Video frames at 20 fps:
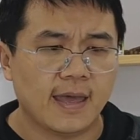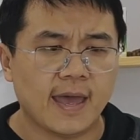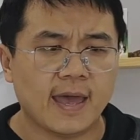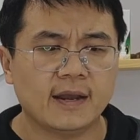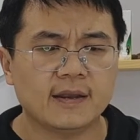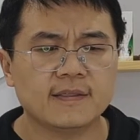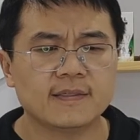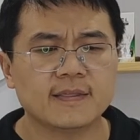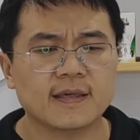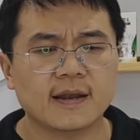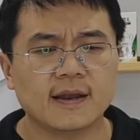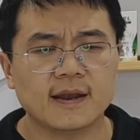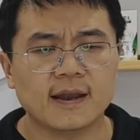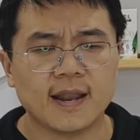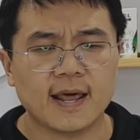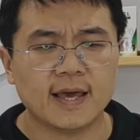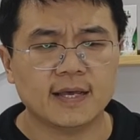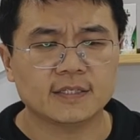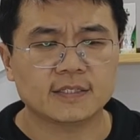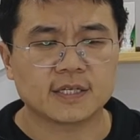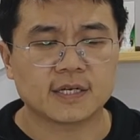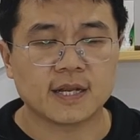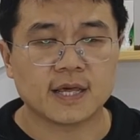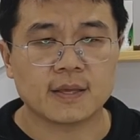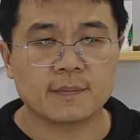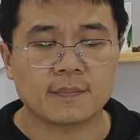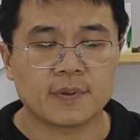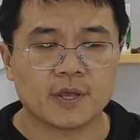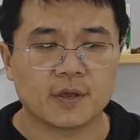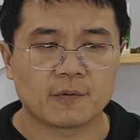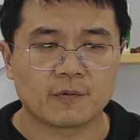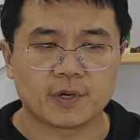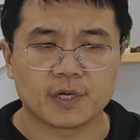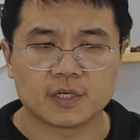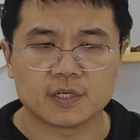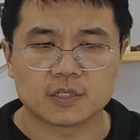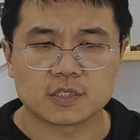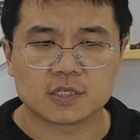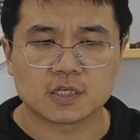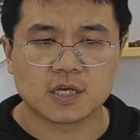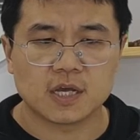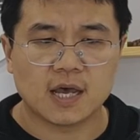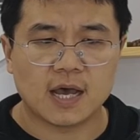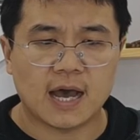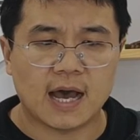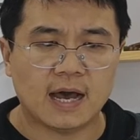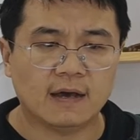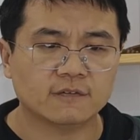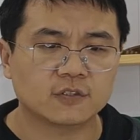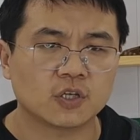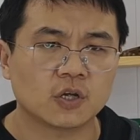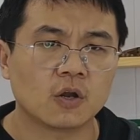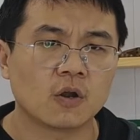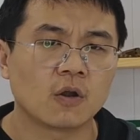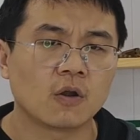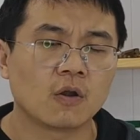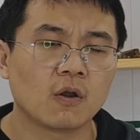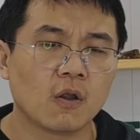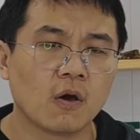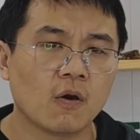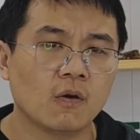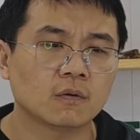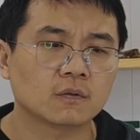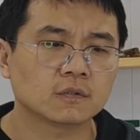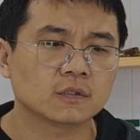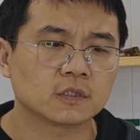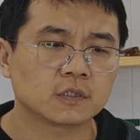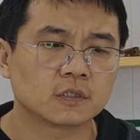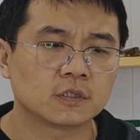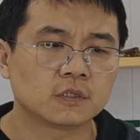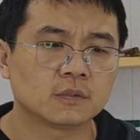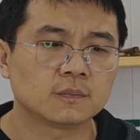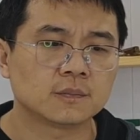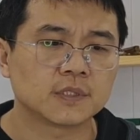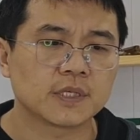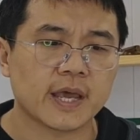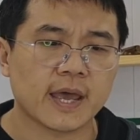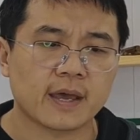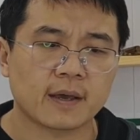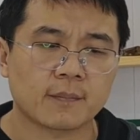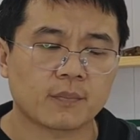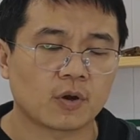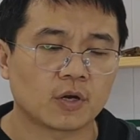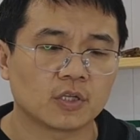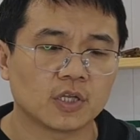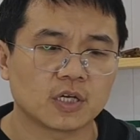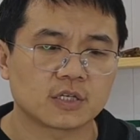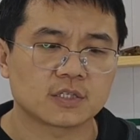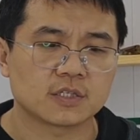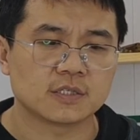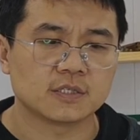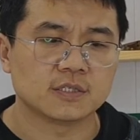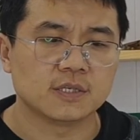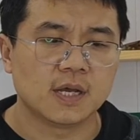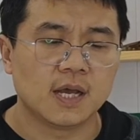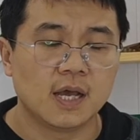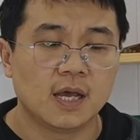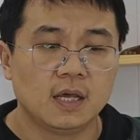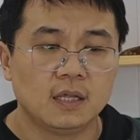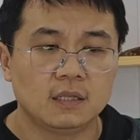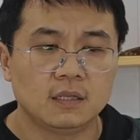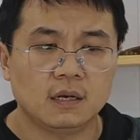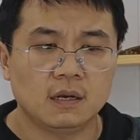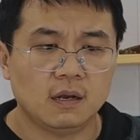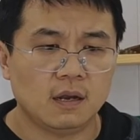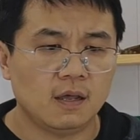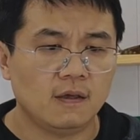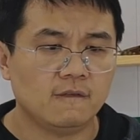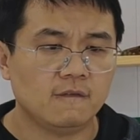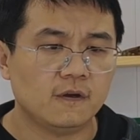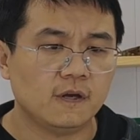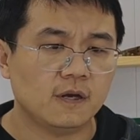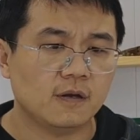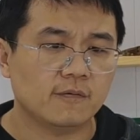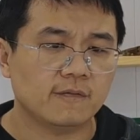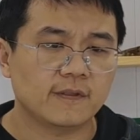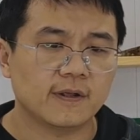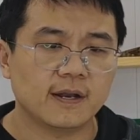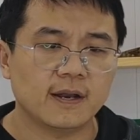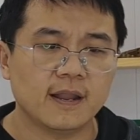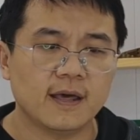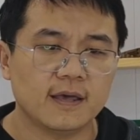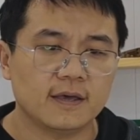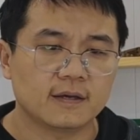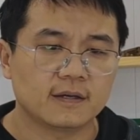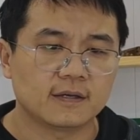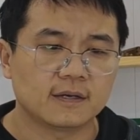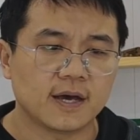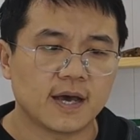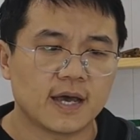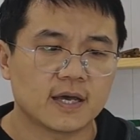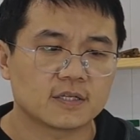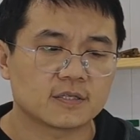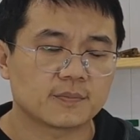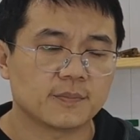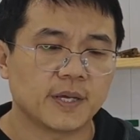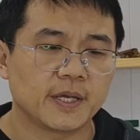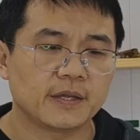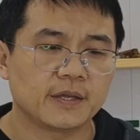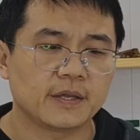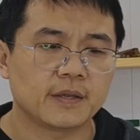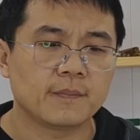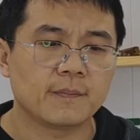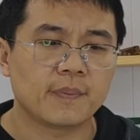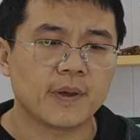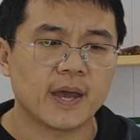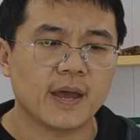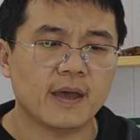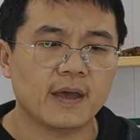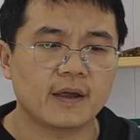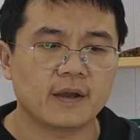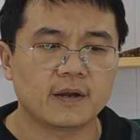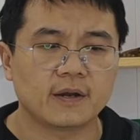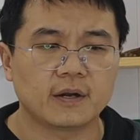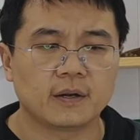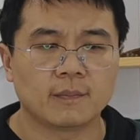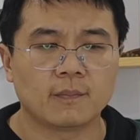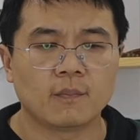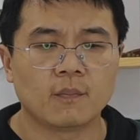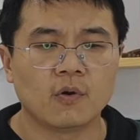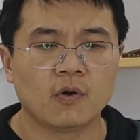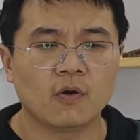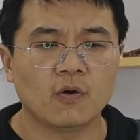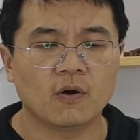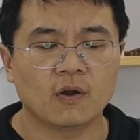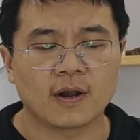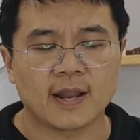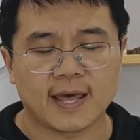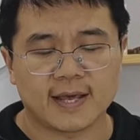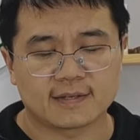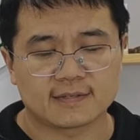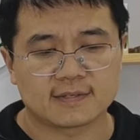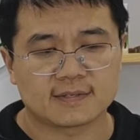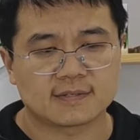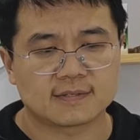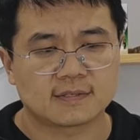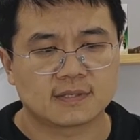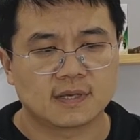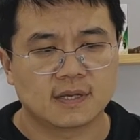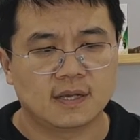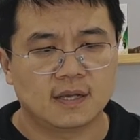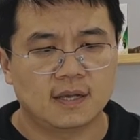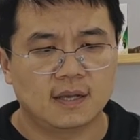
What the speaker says: And in the late laying period, after long-term egg production, the level of the layer has been impaired more or less,